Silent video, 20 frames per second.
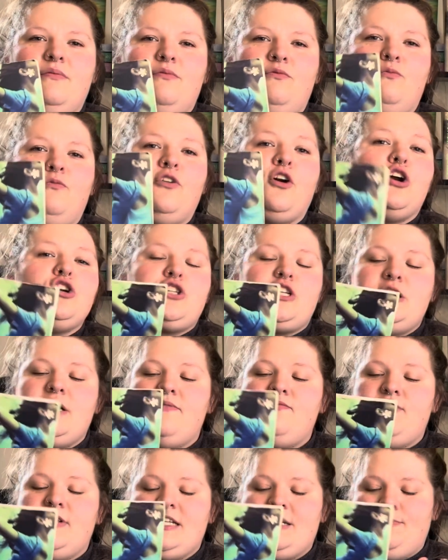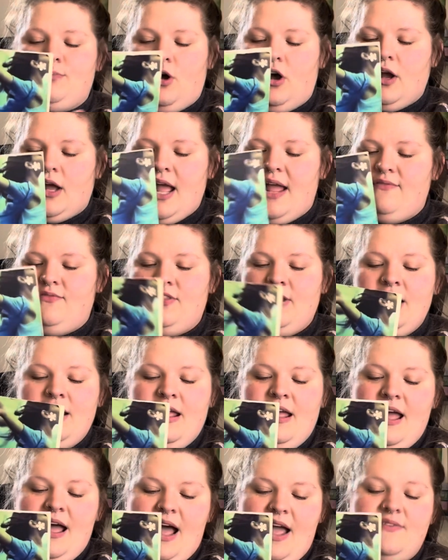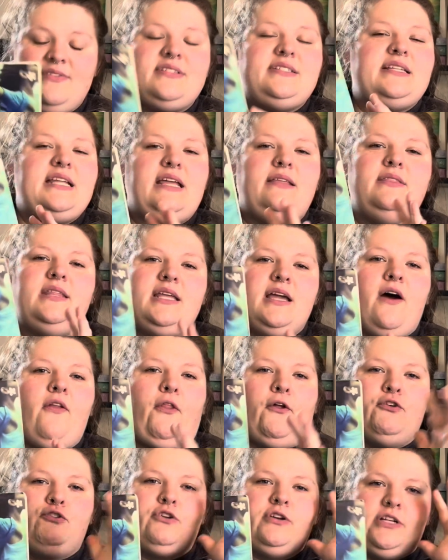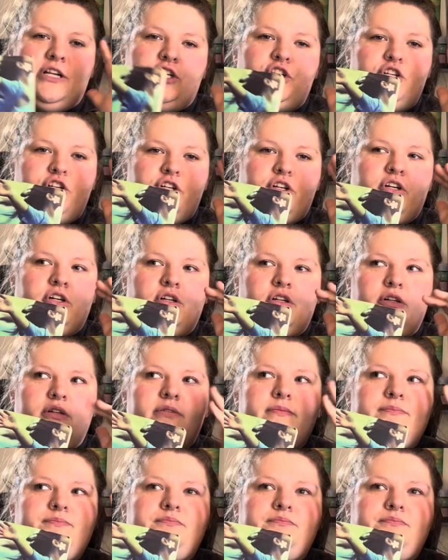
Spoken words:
version of this book. I've seen the other traditional